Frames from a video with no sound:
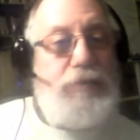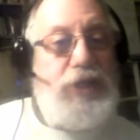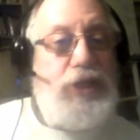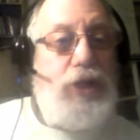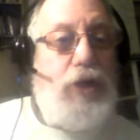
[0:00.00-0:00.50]

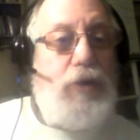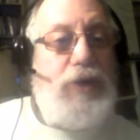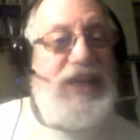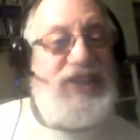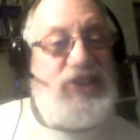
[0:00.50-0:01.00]
but
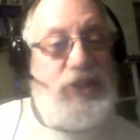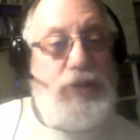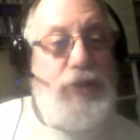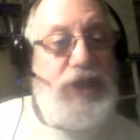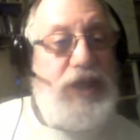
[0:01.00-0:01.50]
it's
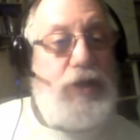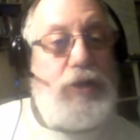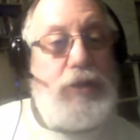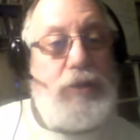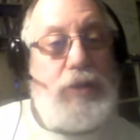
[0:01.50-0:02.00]
still
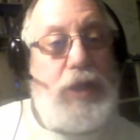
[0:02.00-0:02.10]
there.